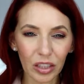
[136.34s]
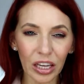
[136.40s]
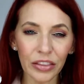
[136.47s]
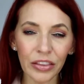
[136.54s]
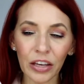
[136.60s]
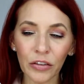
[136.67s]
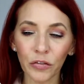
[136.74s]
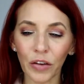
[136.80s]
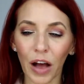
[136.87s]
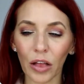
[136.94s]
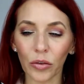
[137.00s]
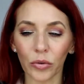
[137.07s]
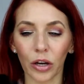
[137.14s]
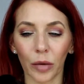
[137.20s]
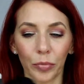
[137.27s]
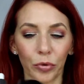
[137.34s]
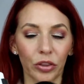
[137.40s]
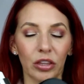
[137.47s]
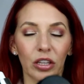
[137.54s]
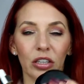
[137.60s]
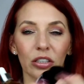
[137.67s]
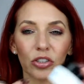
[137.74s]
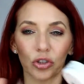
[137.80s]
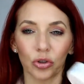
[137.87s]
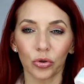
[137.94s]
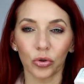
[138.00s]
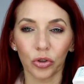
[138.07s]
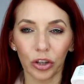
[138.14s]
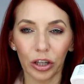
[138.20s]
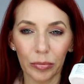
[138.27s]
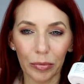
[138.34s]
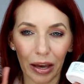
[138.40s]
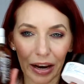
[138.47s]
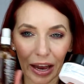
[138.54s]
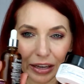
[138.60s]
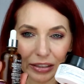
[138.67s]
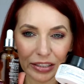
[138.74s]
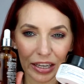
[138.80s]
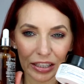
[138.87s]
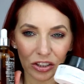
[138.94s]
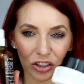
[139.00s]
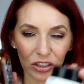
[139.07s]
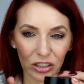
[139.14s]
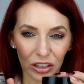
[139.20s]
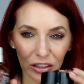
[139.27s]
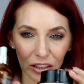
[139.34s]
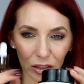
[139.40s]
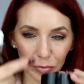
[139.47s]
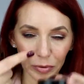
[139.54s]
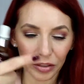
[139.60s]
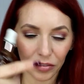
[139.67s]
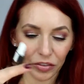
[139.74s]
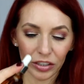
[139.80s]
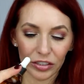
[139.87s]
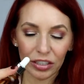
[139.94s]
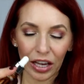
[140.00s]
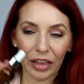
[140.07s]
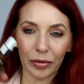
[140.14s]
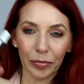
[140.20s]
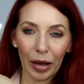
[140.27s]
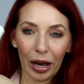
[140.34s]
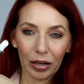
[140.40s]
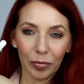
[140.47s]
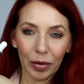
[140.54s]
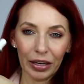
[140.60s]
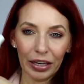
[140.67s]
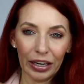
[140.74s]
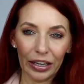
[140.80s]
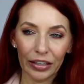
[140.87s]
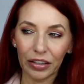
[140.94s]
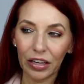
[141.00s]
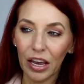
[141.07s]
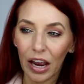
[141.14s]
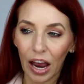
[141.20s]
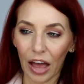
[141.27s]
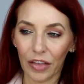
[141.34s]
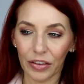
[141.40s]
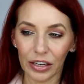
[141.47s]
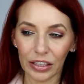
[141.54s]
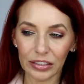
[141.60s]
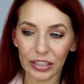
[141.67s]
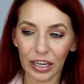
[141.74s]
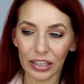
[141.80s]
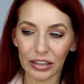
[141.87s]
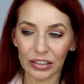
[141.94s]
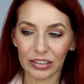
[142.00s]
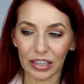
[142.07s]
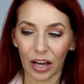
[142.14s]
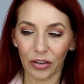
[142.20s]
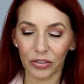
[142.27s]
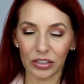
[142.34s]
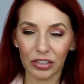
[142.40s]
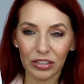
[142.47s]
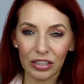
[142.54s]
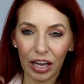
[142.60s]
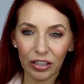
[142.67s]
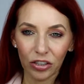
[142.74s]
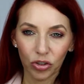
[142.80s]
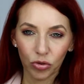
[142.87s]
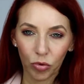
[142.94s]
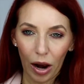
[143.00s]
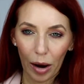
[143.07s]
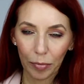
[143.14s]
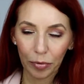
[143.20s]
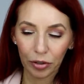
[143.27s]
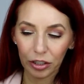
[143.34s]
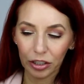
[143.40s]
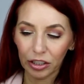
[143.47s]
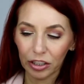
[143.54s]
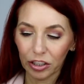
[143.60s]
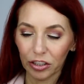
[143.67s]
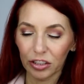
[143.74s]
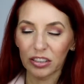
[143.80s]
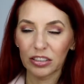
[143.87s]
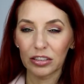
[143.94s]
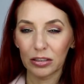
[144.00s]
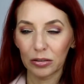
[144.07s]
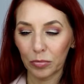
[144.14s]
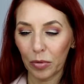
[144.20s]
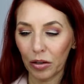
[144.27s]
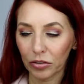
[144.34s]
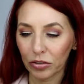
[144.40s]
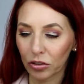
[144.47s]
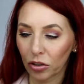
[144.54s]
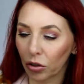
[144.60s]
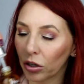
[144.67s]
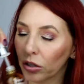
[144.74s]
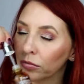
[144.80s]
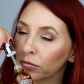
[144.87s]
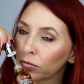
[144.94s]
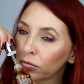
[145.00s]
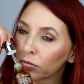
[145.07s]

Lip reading: and then follow it up with the True Cream, and I take just a little bit of this on the back of my hand, and then I take this out. This has got a dropper in here and it smells so good.